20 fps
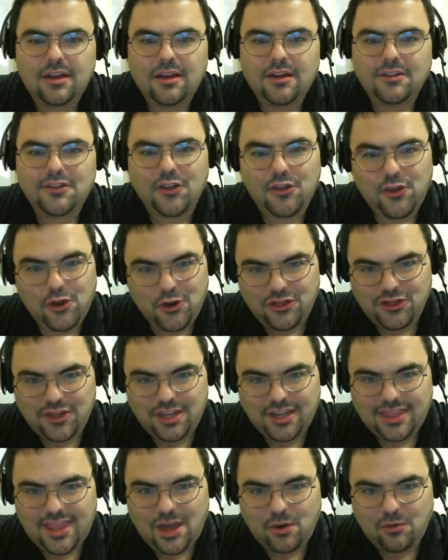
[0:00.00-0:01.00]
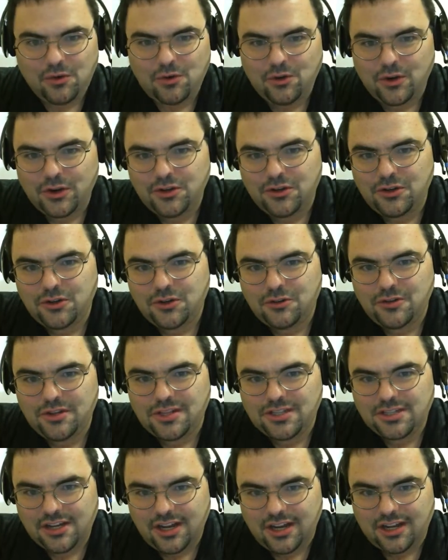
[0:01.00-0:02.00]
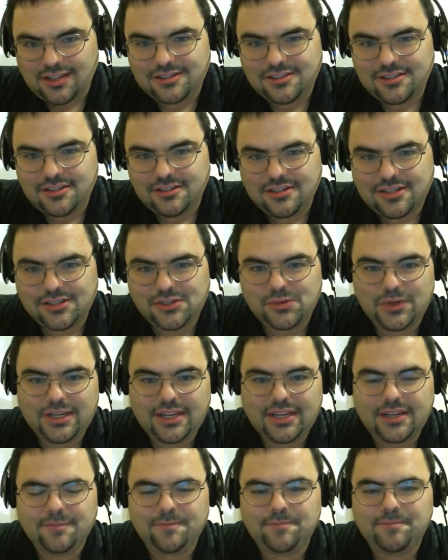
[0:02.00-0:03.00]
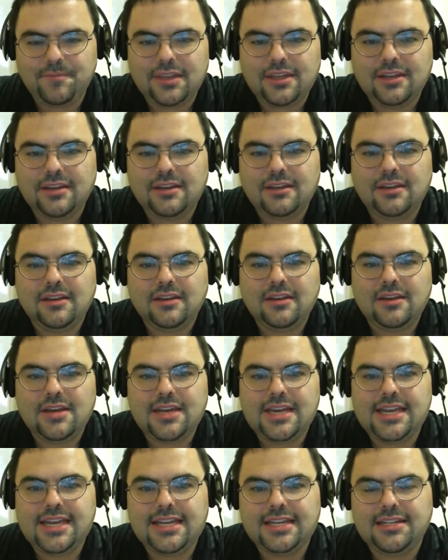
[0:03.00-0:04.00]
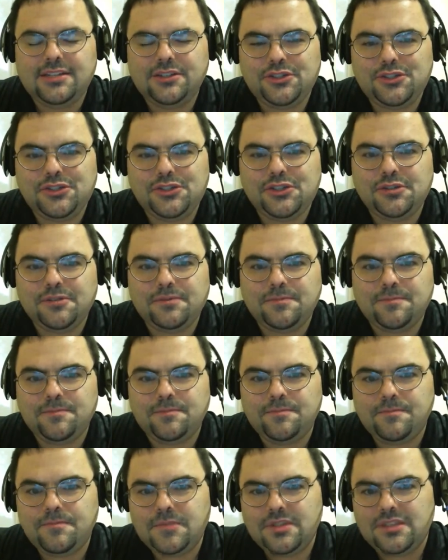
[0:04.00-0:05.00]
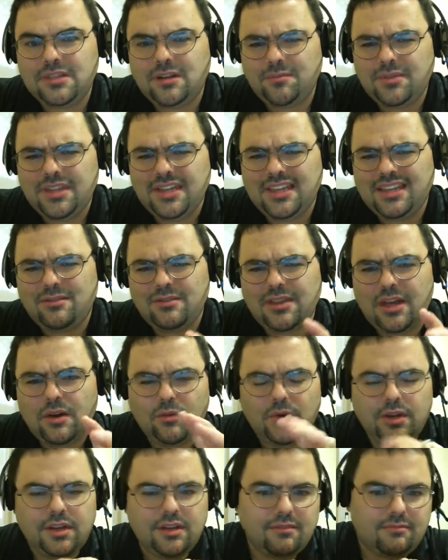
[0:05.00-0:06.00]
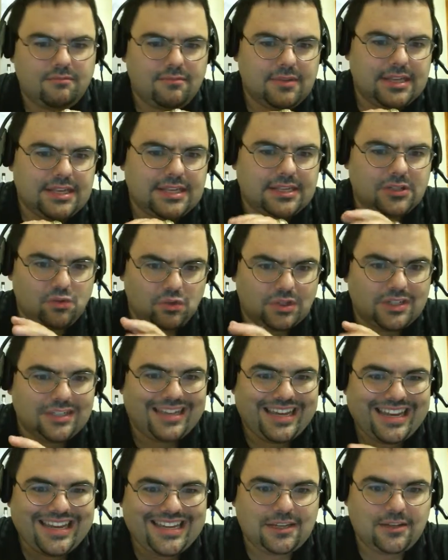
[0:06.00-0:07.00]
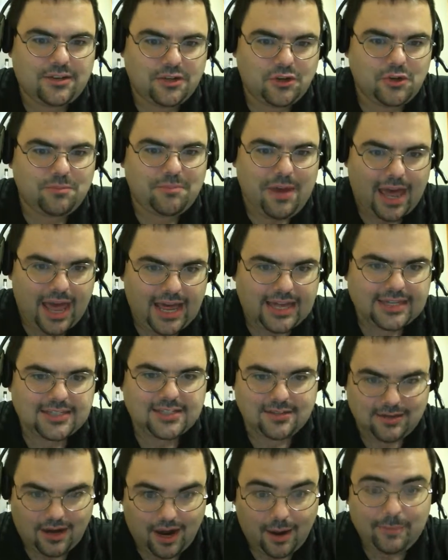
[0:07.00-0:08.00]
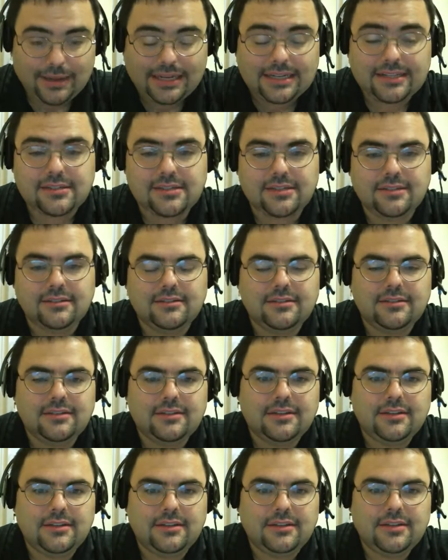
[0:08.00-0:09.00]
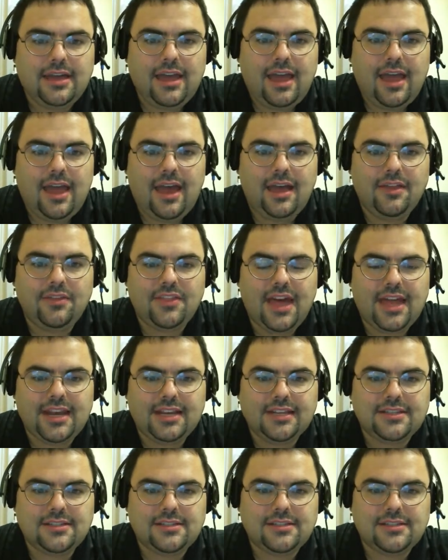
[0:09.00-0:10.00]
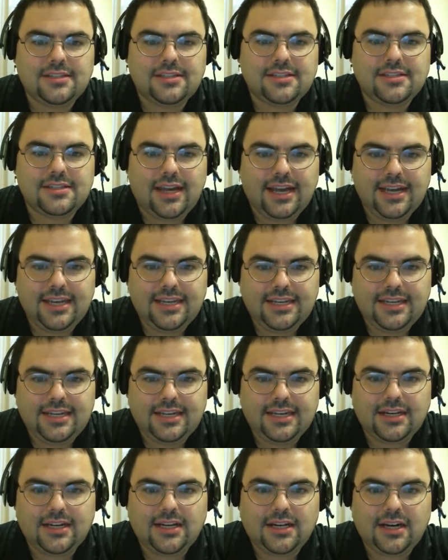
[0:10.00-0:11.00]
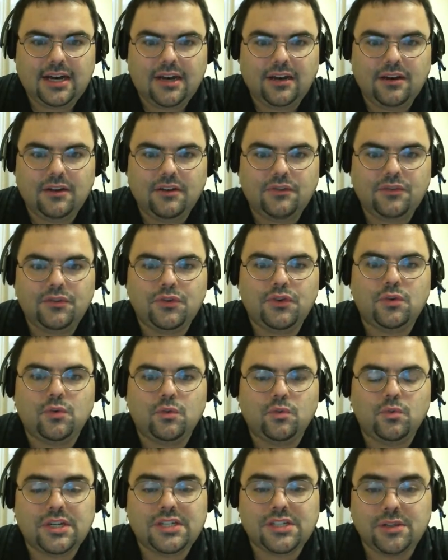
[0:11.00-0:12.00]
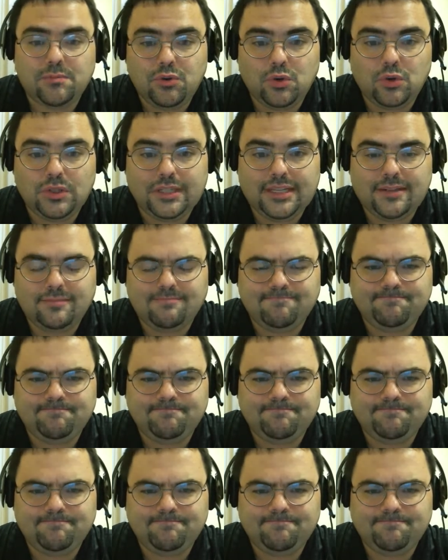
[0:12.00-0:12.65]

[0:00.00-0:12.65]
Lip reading: The third thing that we're going to discuss this week is something that is related to past topics, and that is this idea of risk pooling.